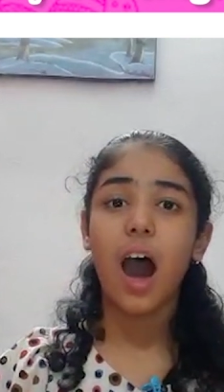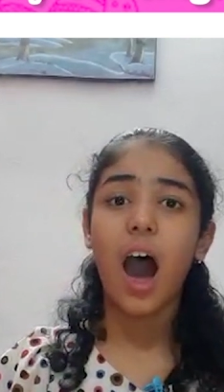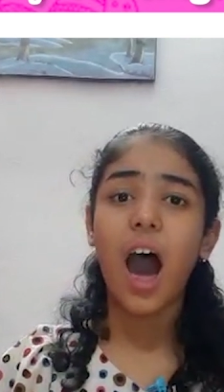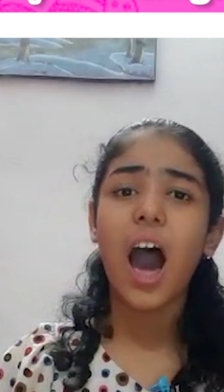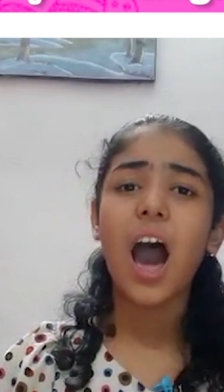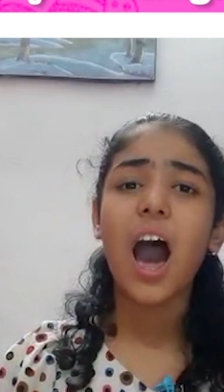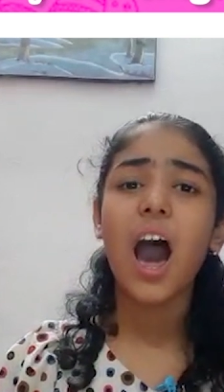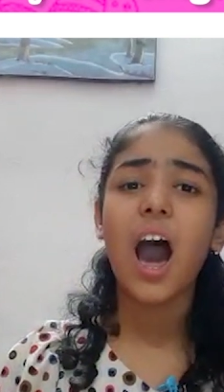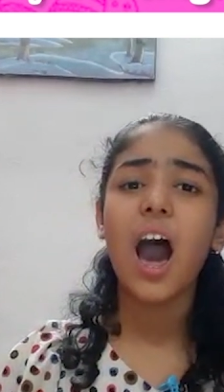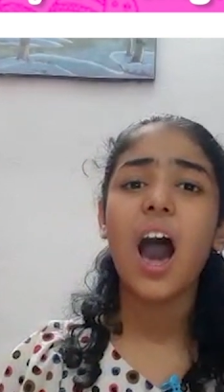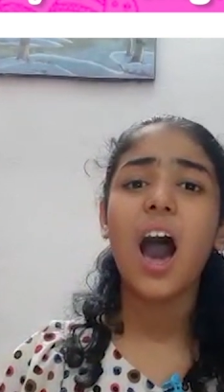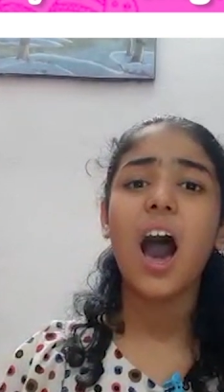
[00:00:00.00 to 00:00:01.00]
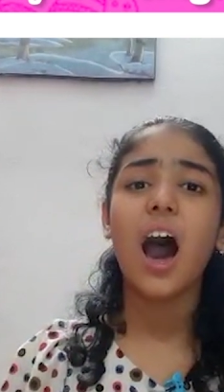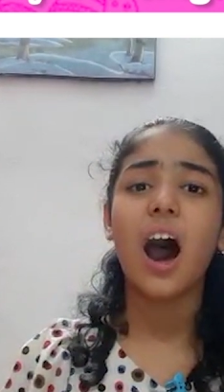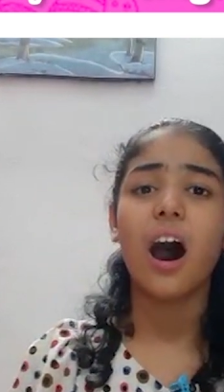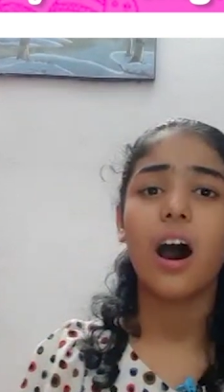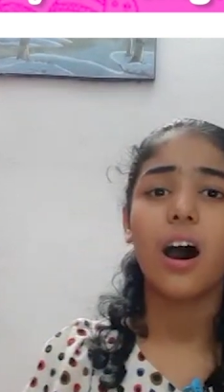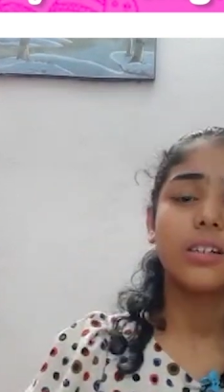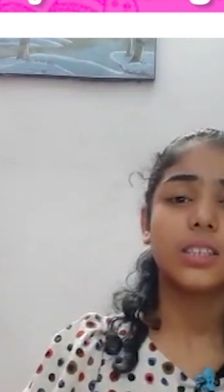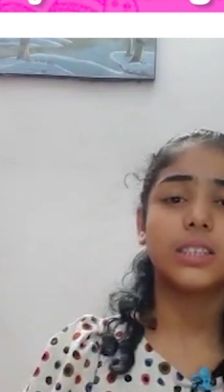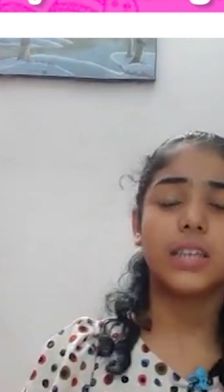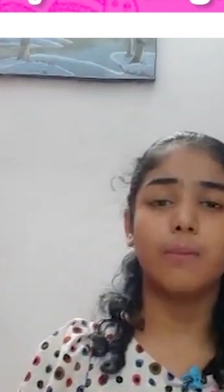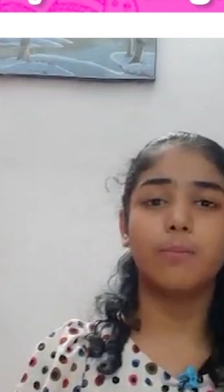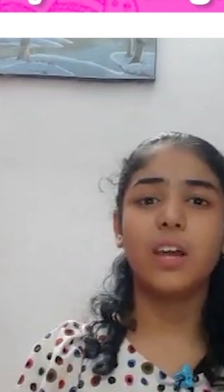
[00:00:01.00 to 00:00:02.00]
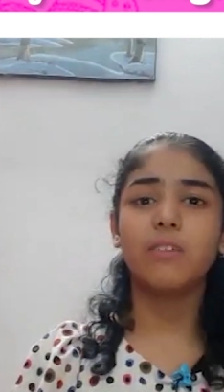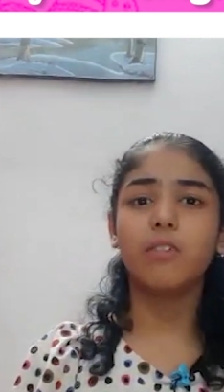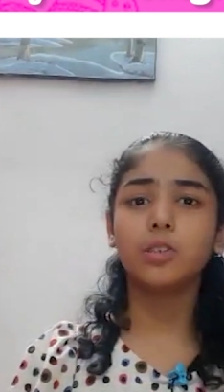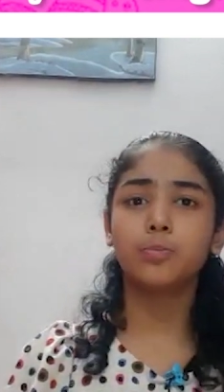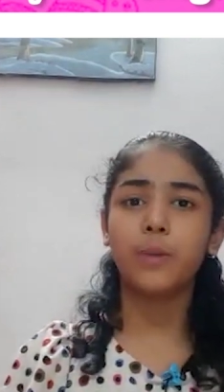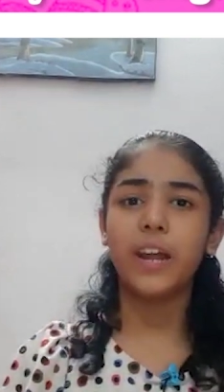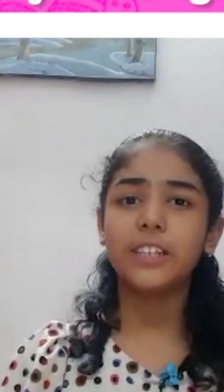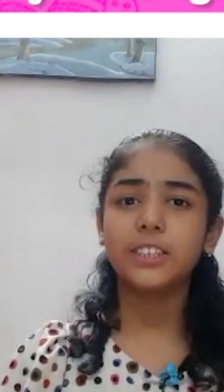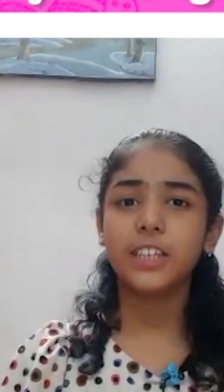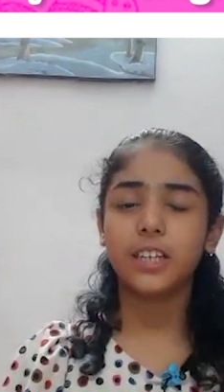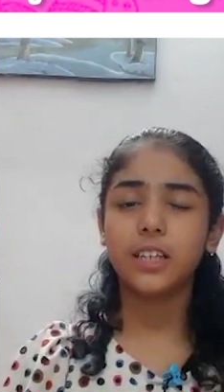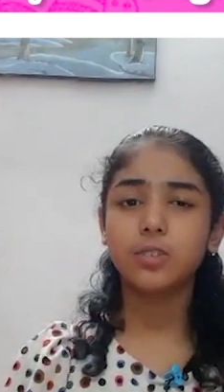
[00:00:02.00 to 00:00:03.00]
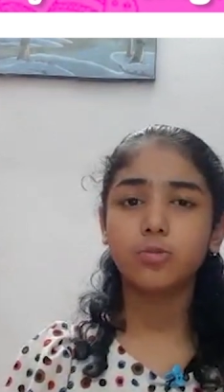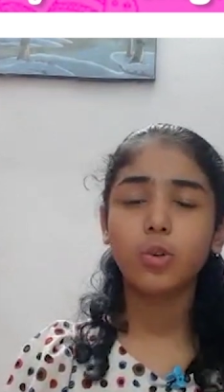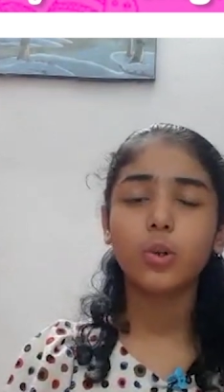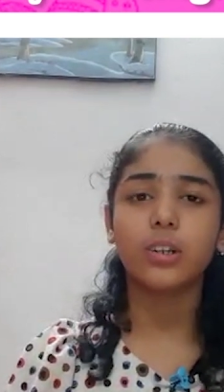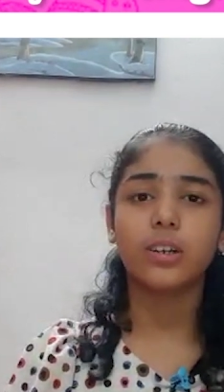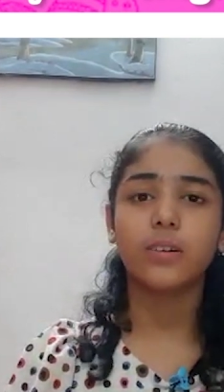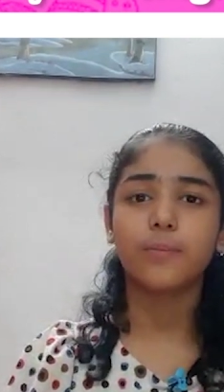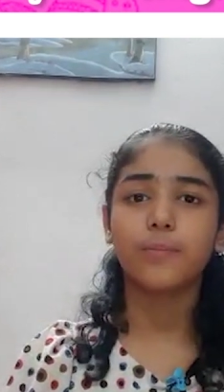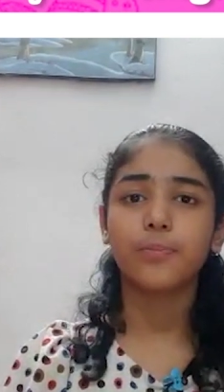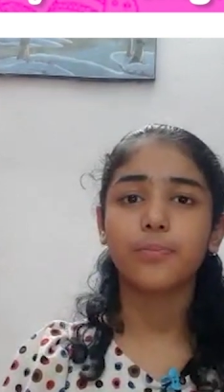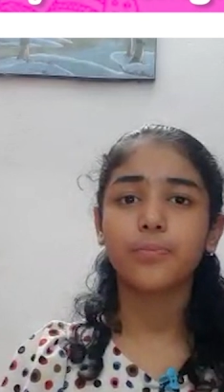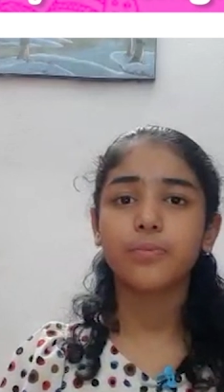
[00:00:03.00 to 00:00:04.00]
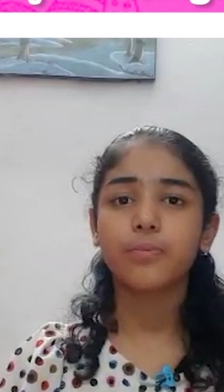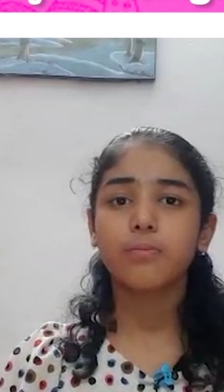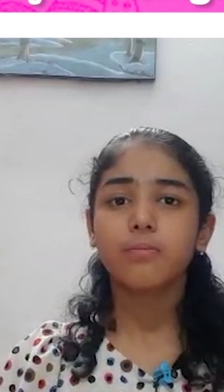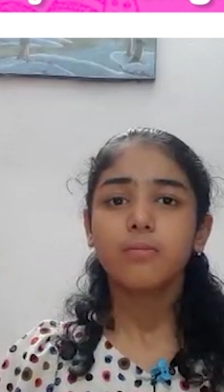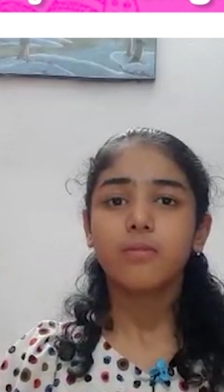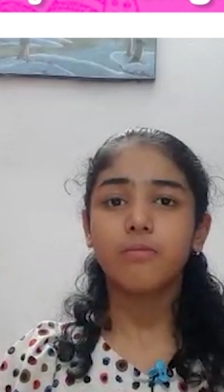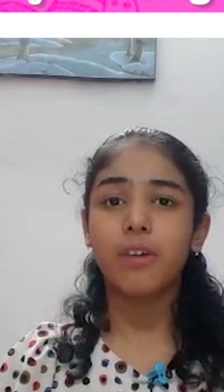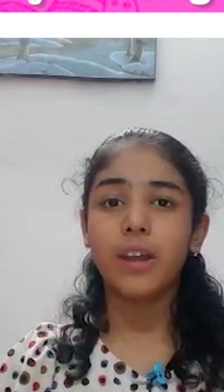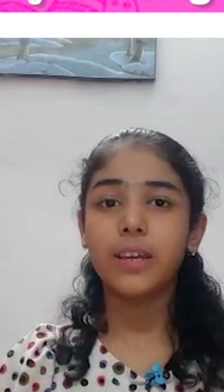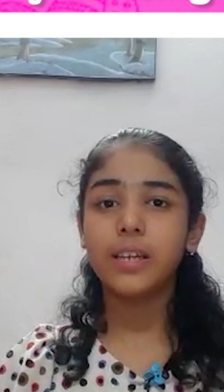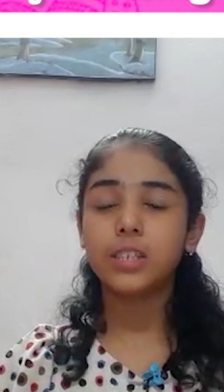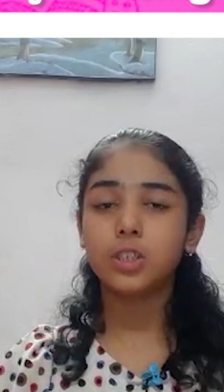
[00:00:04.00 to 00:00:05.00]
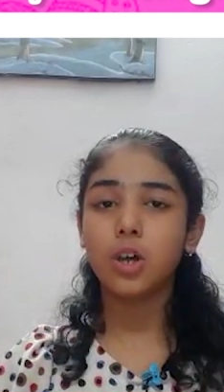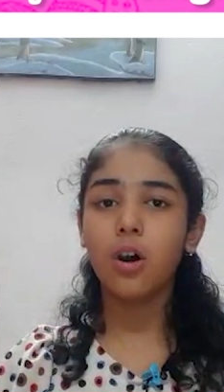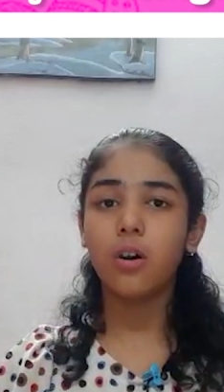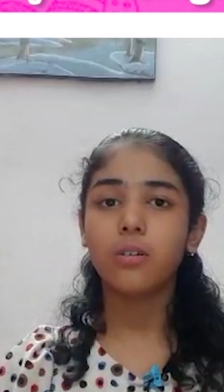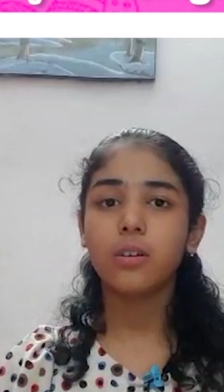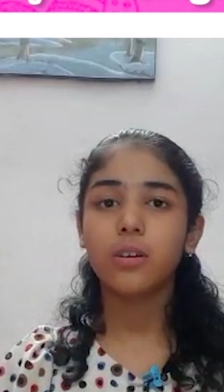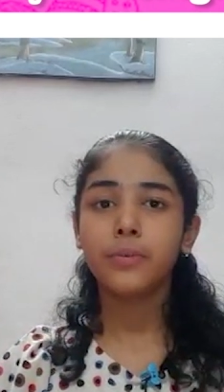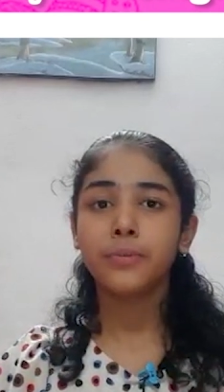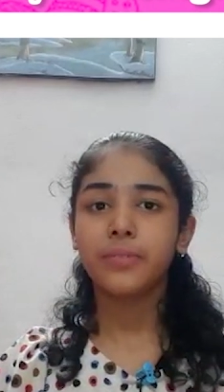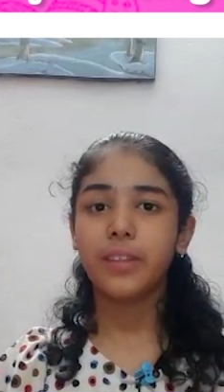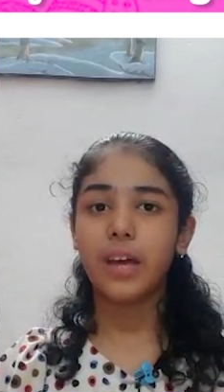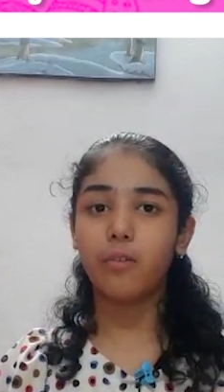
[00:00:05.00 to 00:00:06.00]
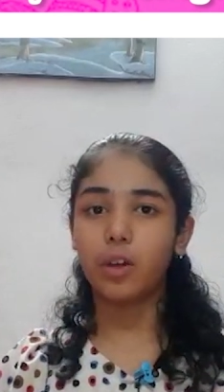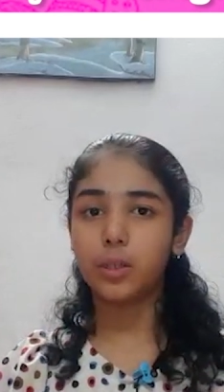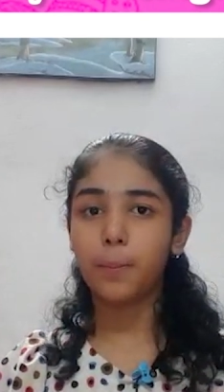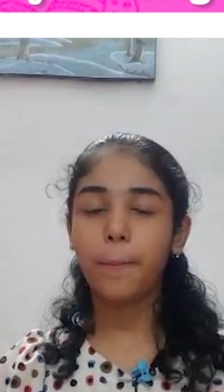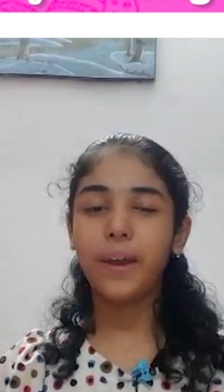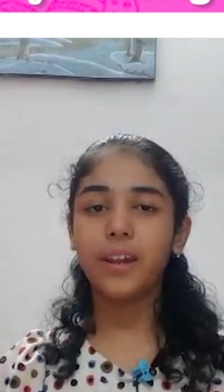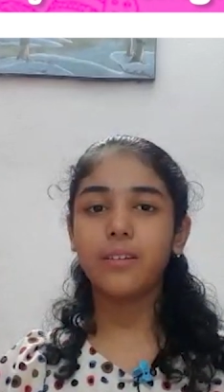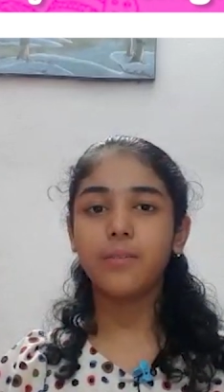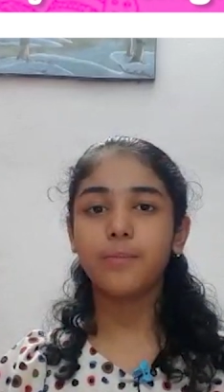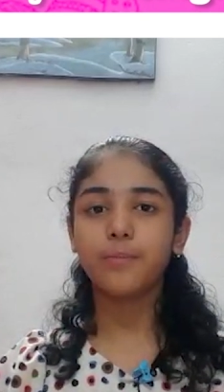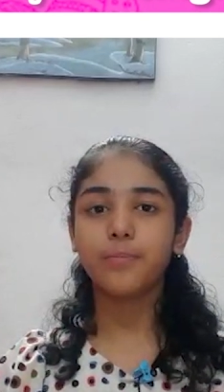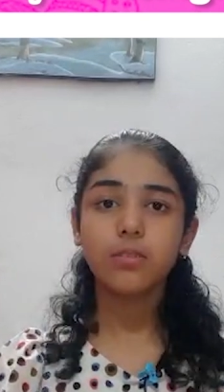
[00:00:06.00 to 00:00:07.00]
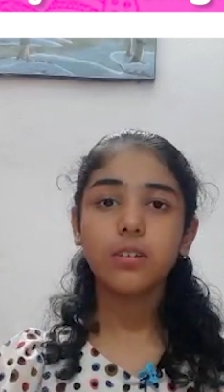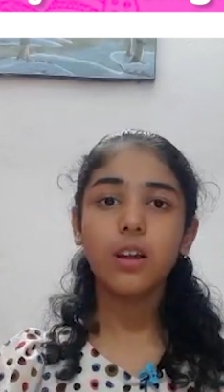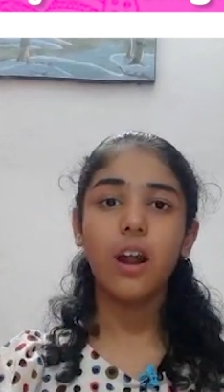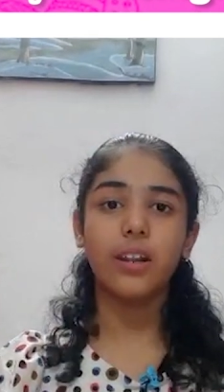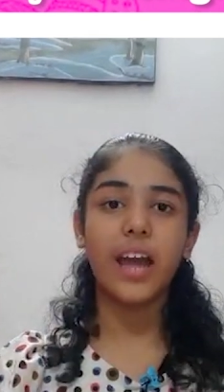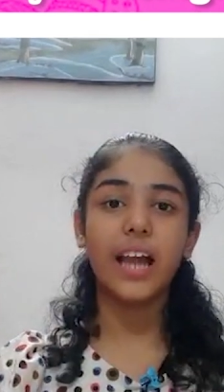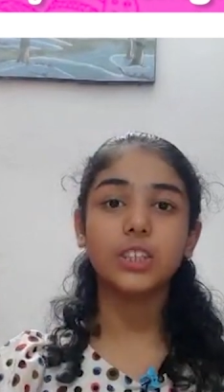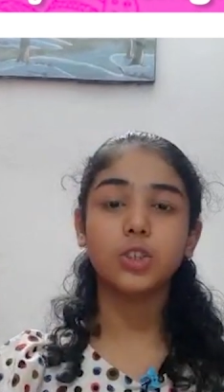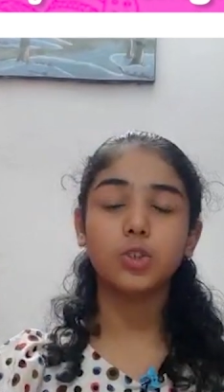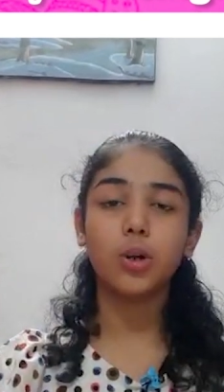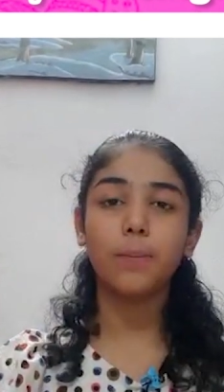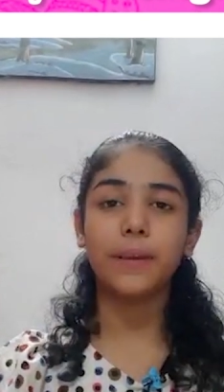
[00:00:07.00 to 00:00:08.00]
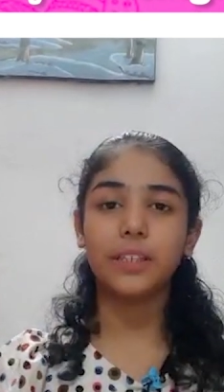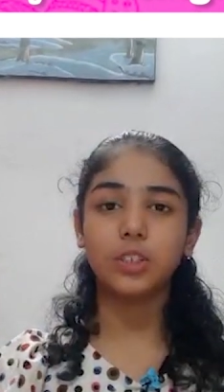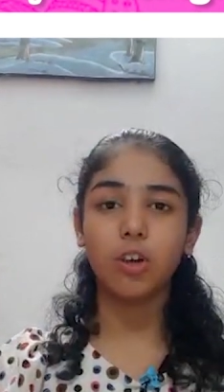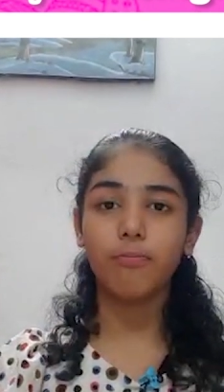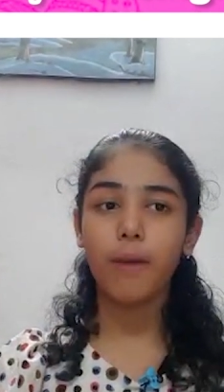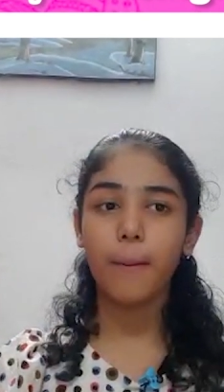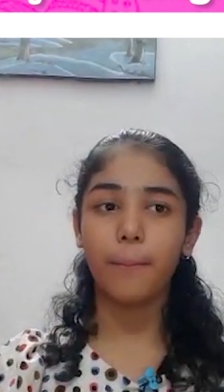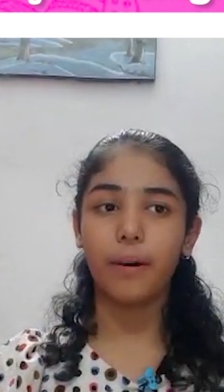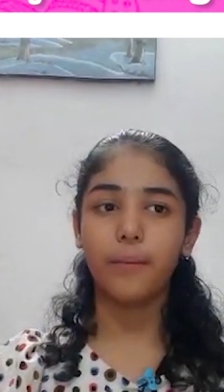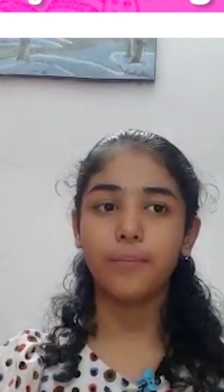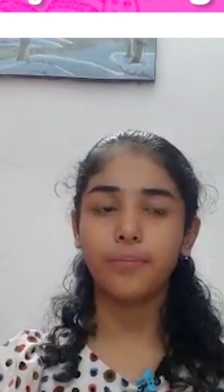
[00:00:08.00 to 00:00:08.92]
Ah! Something was pricked in his foot. When he saw, there was a pin attached to a piece of paper.